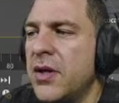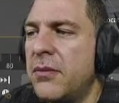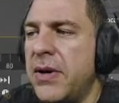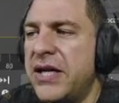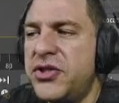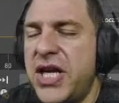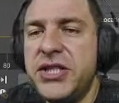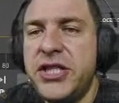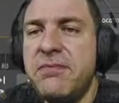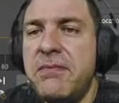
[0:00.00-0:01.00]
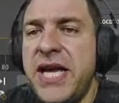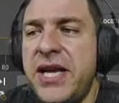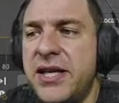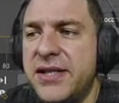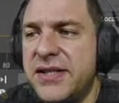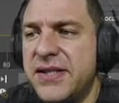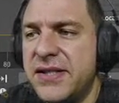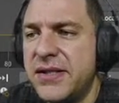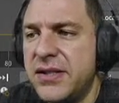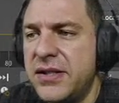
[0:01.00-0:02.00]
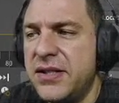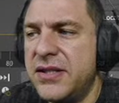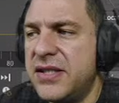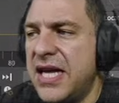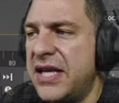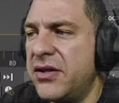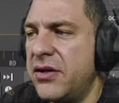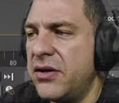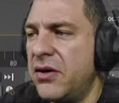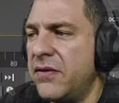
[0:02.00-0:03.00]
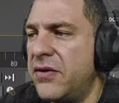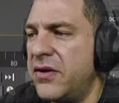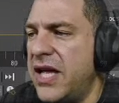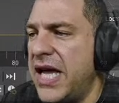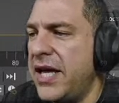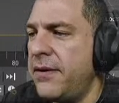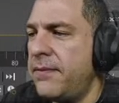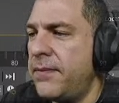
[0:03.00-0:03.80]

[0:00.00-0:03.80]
by changing minutes instead of the day.